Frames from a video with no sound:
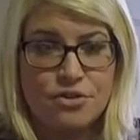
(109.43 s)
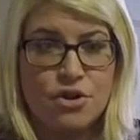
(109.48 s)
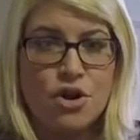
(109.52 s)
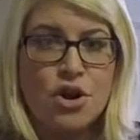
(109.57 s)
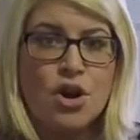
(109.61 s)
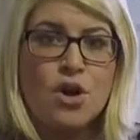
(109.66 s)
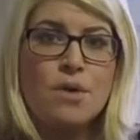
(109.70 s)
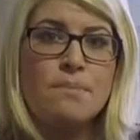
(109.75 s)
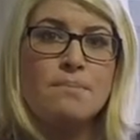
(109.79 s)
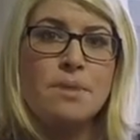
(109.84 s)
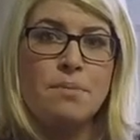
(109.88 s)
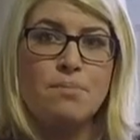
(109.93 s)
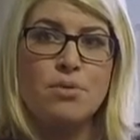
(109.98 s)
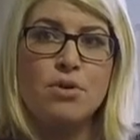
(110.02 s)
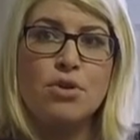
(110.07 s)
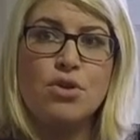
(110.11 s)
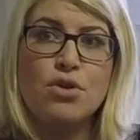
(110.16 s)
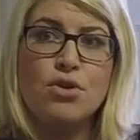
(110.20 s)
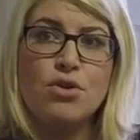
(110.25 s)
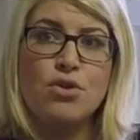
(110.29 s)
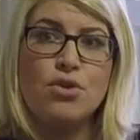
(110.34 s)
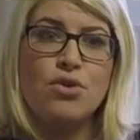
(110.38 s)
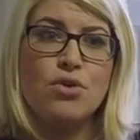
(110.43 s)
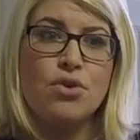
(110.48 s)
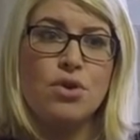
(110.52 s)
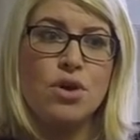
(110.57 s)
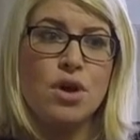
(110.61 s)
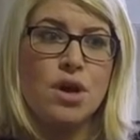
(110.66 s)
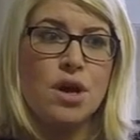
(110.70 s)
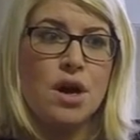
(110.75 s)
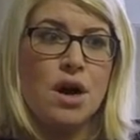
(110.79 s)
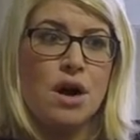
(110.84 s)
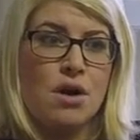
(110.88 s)
or people
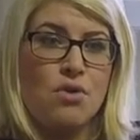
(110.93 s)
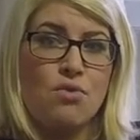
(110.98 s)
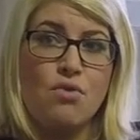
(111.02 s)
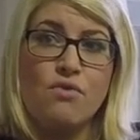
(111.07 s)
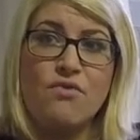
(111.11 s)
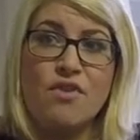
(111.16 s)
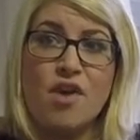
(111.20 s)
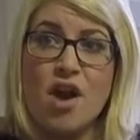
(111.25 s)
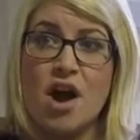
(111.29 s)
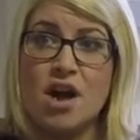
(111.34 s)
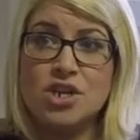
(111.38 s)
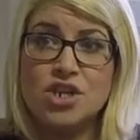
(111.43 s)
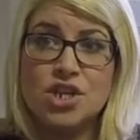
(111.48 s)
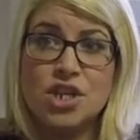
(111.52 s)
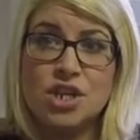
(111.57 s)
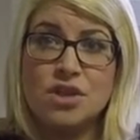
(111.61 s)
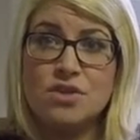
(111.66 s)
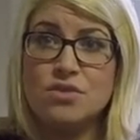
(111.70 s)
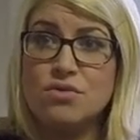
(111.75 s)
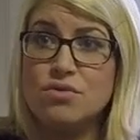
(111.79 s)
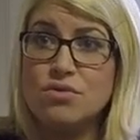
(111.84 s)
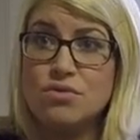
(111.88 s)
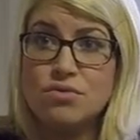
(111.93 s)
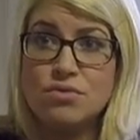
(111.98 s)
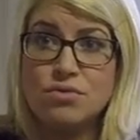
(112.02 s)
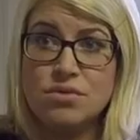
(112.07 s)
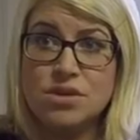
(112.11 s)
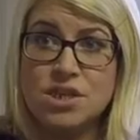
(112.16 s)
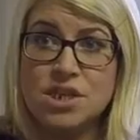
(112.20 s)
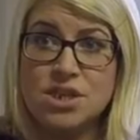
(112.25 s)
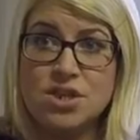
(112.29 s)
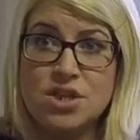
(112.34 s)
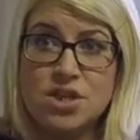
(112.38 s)
who are overarching the whole
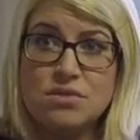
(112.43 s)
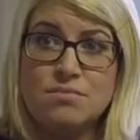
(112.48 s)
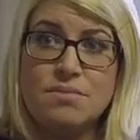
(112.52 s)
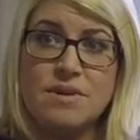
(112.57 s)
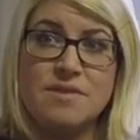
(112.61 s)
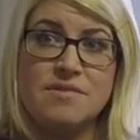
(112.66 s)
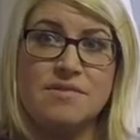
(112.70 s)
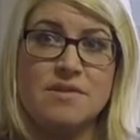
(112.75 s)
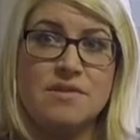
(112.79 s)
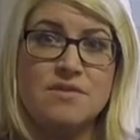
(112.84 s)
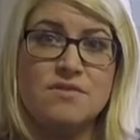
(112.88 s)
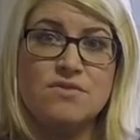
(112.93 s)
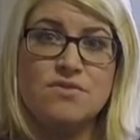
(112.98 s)
digital business.